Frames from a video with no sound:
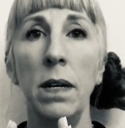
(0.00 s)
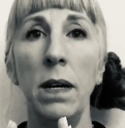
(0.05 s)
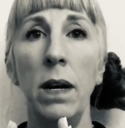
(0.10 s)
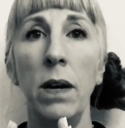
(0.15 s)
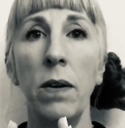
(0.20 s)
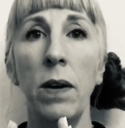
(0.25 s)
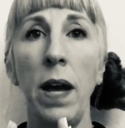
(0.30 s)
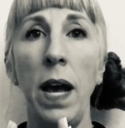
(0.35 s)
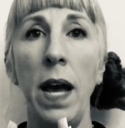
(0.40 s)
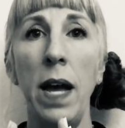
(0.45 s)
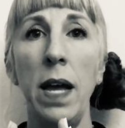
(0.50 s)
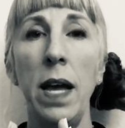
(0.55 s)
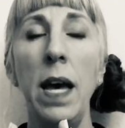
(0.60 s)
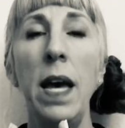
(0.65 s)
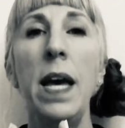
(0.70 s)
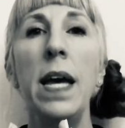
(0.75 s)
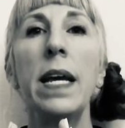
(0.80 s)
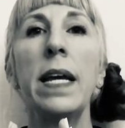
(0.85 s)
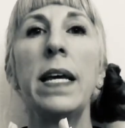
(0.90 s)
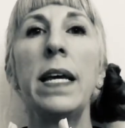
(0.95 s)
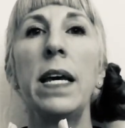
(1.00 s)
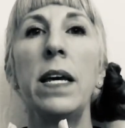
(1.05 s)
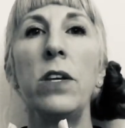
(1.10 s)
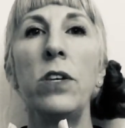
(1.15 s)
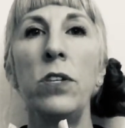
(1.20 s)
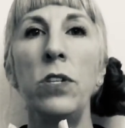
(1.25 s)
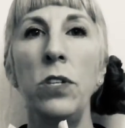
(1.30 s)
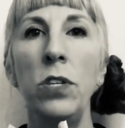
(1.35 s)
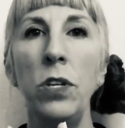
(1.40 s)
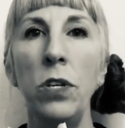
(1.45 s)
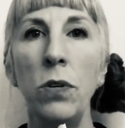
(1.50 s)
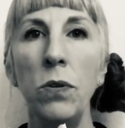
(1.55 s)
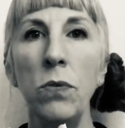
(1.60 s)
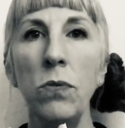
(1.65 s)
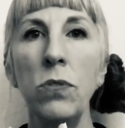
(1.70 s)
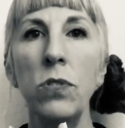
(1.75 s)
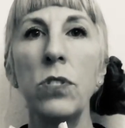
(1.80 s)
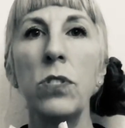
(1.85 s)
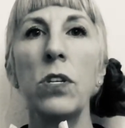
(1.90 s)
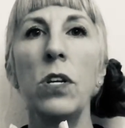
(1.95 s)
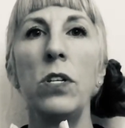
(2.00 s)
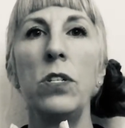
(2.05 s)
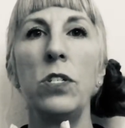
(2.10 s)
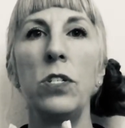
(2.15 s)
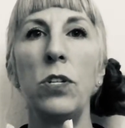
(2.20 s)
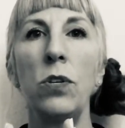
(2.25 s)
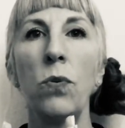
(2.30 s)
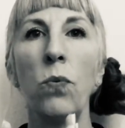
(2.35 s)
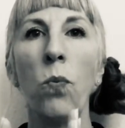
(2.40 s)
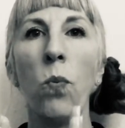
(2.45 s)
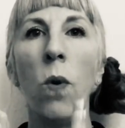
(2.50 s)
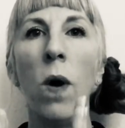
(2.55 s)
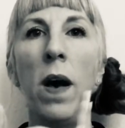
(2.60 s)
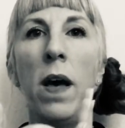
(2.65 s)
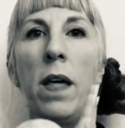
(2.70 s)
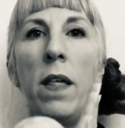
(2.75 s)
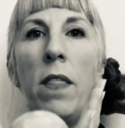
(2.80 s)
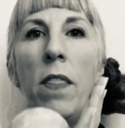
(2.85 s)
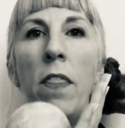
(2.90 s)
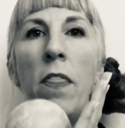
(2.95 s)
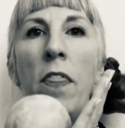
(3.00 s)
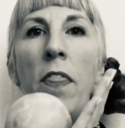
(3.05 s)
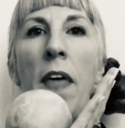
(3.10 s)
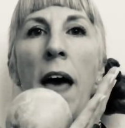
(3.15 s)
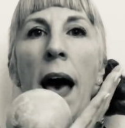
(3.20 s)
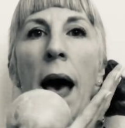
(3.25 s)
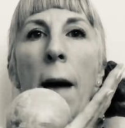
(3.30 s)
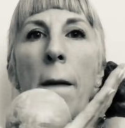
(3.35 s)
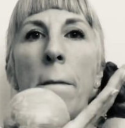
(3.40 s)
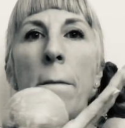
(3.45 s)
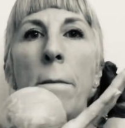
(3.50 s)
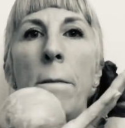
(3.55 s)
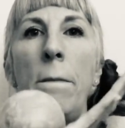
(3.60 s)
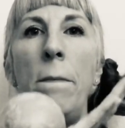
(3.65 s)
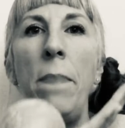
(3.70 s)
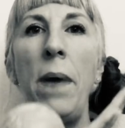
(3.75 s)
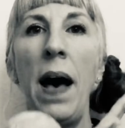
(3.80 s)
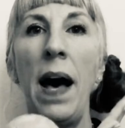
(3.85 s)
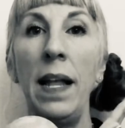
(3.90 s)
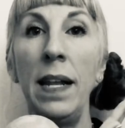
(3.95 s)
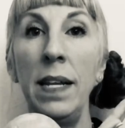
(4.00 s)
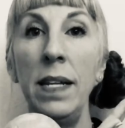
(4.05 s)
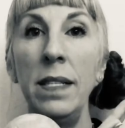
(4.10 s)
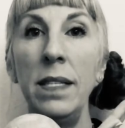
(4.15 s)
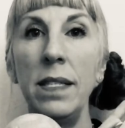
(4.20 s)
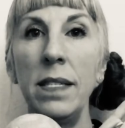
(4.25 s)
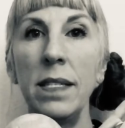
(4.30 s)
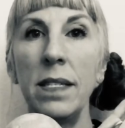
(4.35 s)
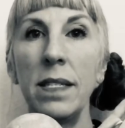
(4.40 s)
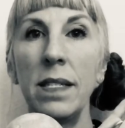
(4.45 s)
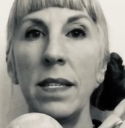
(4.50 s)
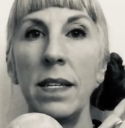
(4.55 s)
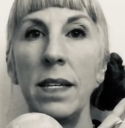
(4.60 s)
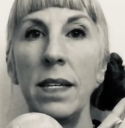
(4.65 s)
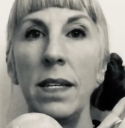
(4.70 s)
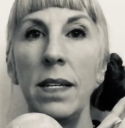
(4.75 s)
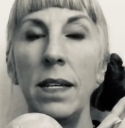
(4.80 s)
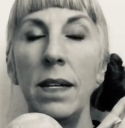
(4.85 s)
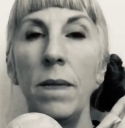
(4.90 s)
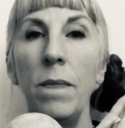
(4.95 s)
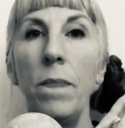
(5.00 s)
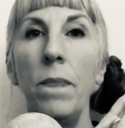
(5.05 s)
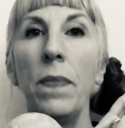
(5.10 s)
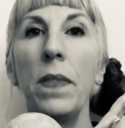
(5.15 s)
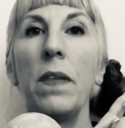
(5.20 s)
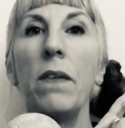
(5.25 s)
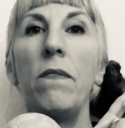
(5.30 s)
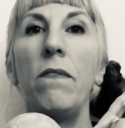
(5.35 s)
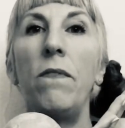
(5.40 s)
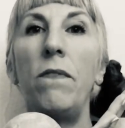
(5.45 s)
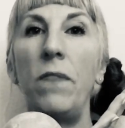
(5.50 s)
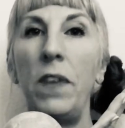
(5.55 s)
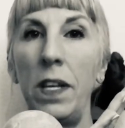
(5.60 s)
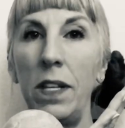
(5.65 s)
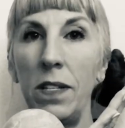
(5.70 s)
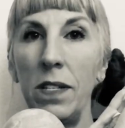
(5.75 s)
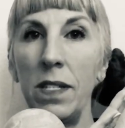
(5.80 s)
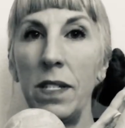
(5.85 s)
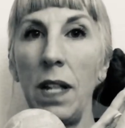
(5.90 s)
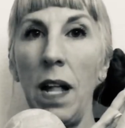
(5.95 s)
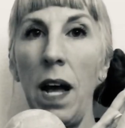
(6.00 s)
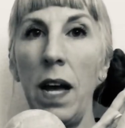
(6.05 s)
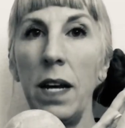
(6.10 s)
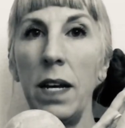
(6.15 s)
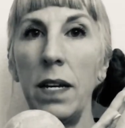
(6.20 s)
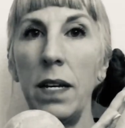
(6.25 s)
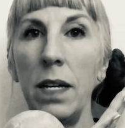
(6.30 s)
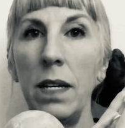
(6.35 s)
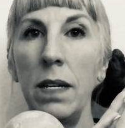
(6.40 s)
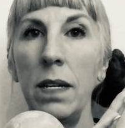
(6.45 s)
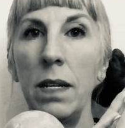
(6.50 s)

Okay? Get used to what that balance feels like.